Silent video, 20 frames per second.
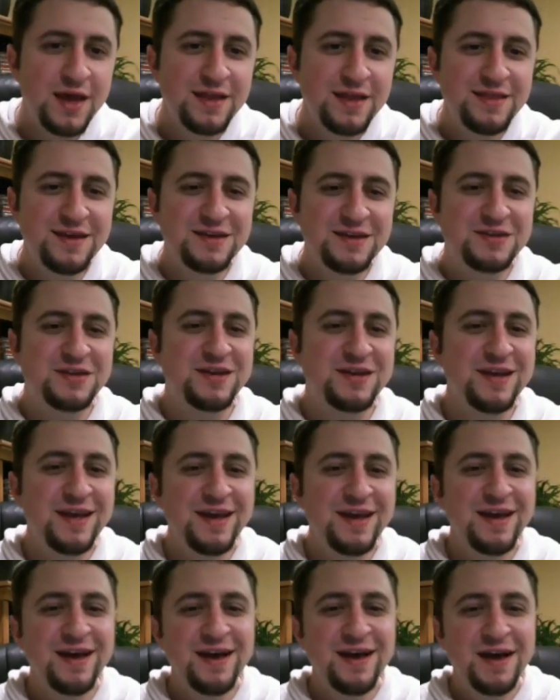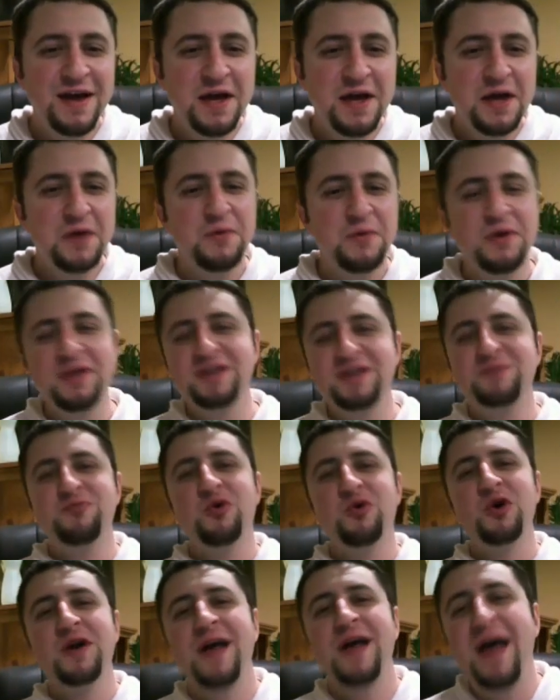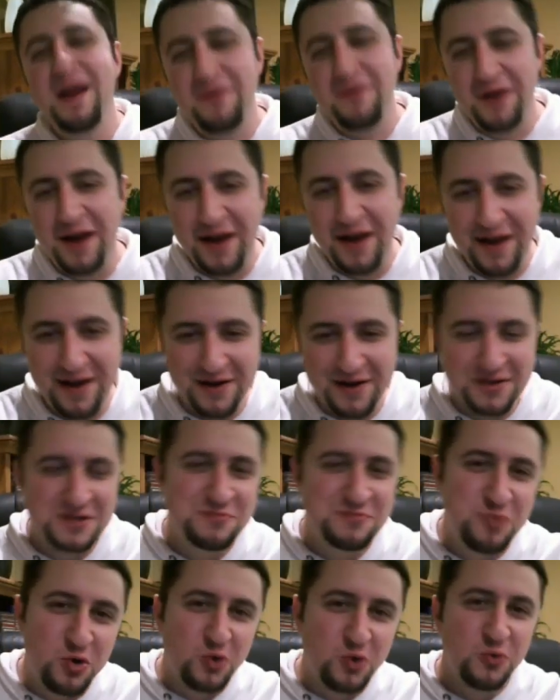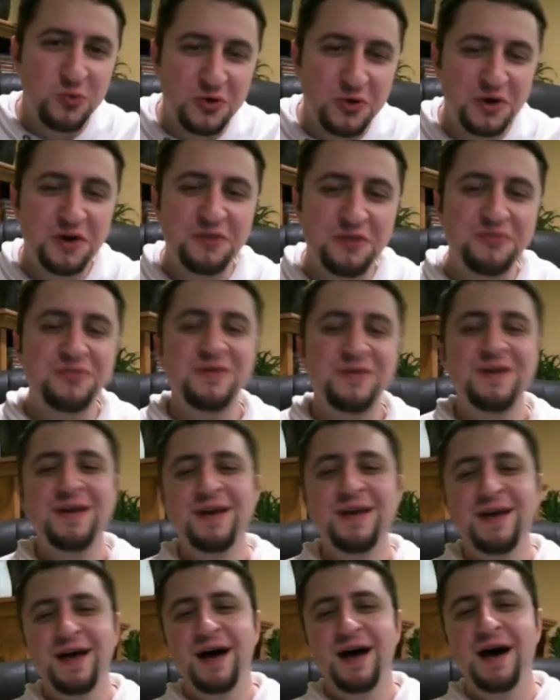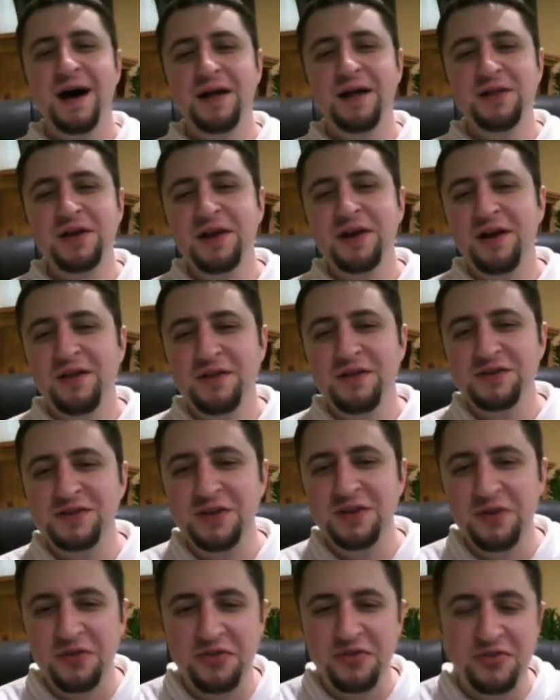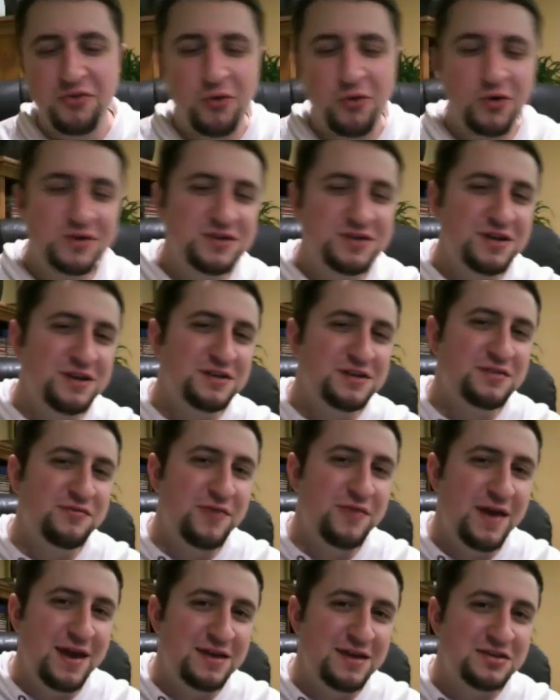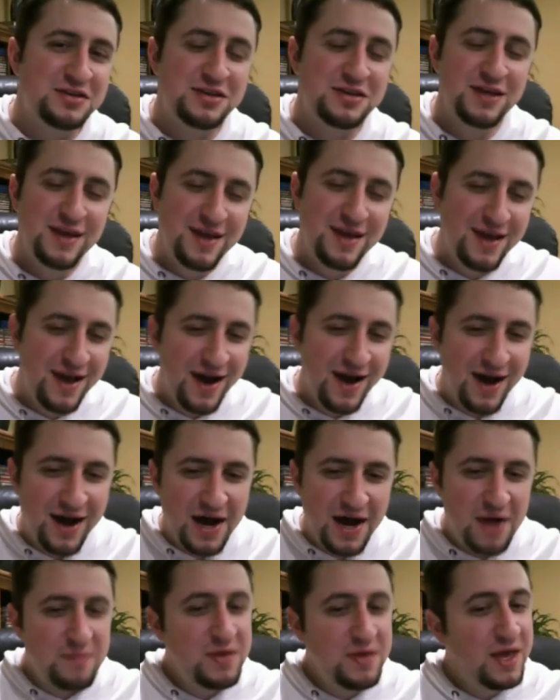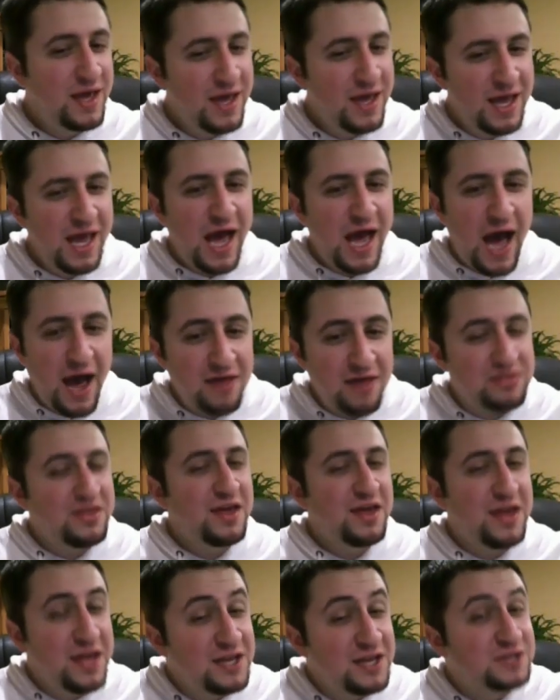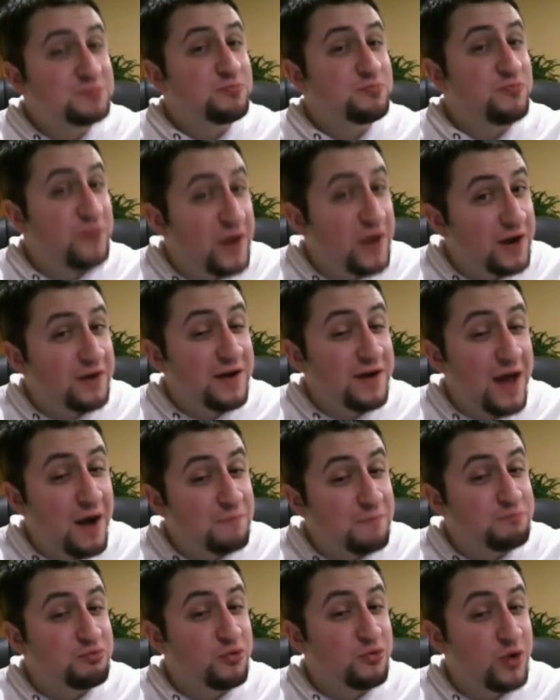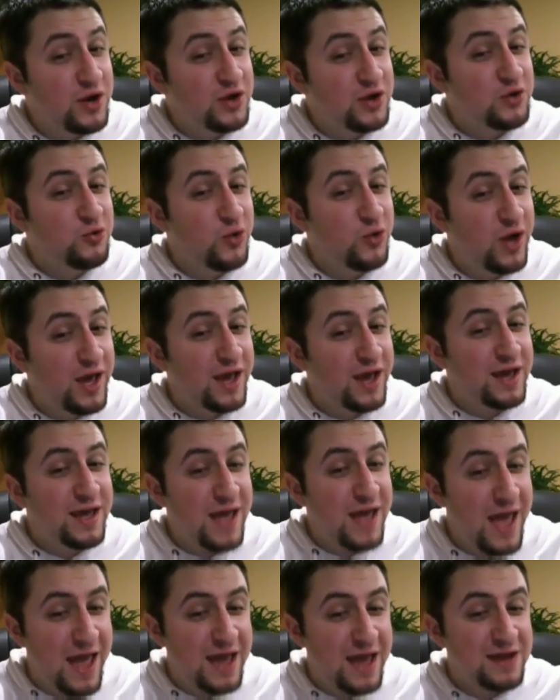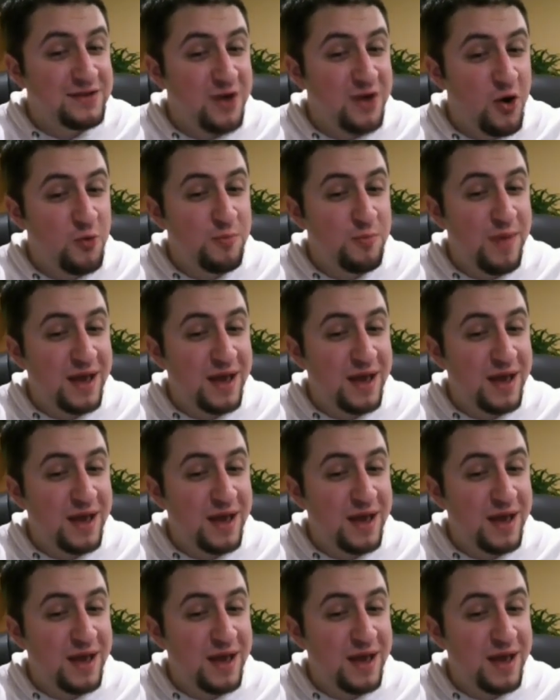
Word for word: This, well, this poor guy right here, this poor wolf, uh, look at all those little thorns in his face. Uh, I think he's figured out pretty quick, hey, don't